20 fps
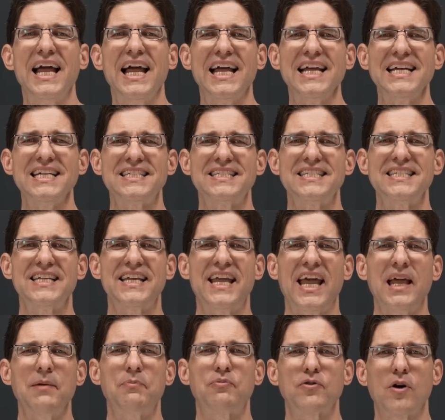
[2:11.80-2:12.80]

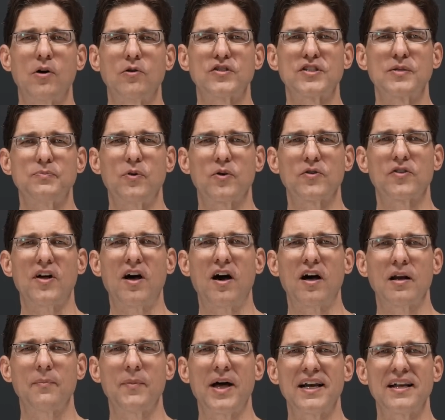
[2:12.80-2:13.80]
ACK Pro supports
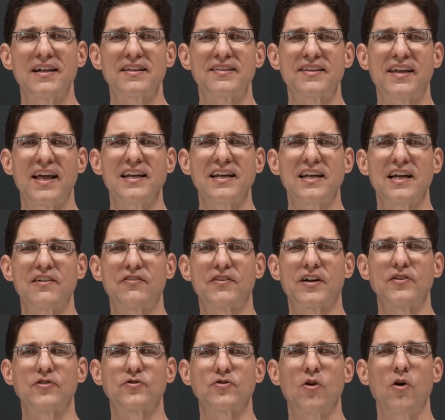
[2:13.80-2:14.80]
automatic scaling of
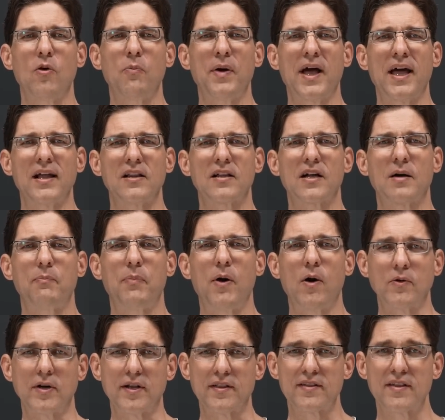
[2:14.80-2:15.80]
control panel
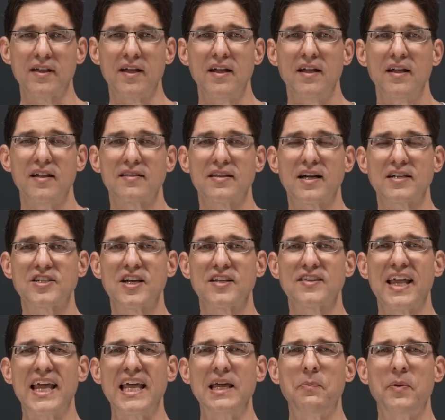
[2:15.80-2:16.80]
components, such
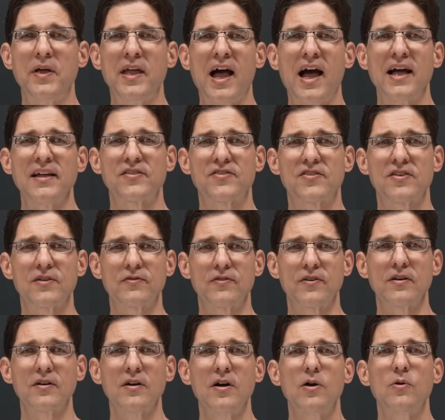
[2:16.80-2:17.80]
as API
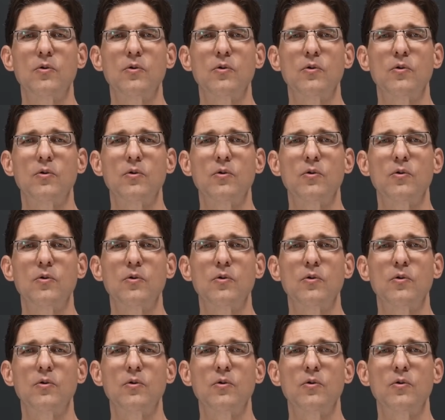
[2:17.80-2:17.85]
server